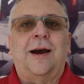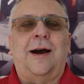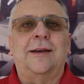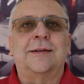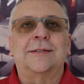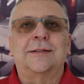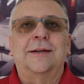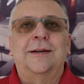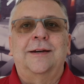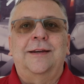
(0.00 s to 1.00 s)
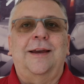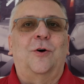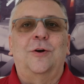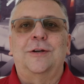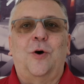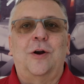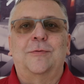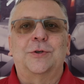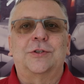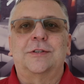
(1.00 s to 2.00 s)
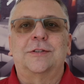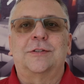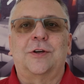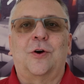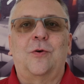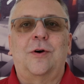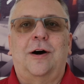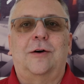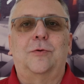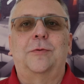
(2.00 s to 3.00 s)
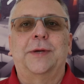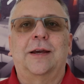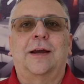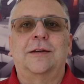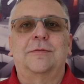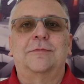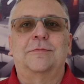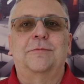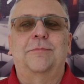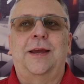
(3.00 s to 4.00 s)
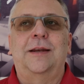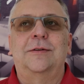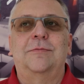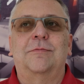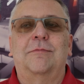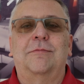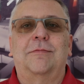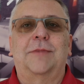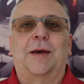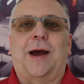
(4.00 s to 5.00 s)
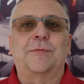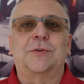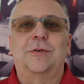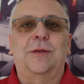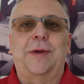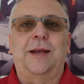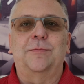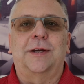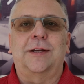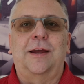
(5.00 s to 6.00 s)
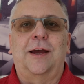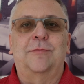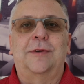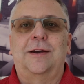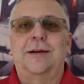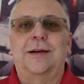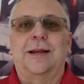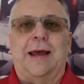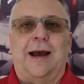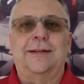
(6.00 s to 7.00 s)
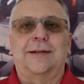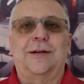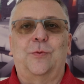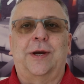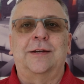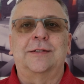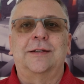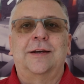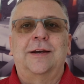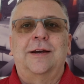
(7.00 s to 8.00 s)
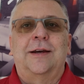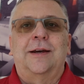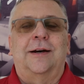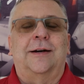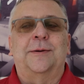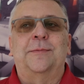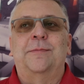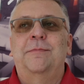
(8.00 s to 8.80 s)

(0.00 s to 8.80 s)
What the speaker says: And yeah, all in all, it was just so heartwarming, and it absolutely made my day. I'm glad that I went. I